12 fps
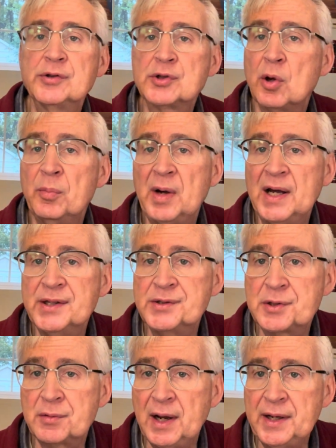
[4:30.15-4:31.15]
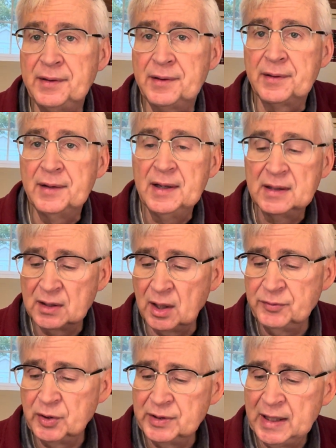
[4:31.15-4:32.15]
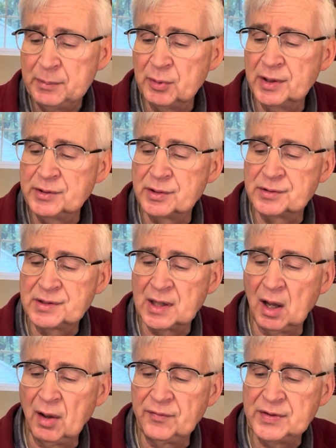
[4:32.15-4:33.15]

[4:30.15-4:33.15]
soul, mind, and strength, love your neighbor as yourself.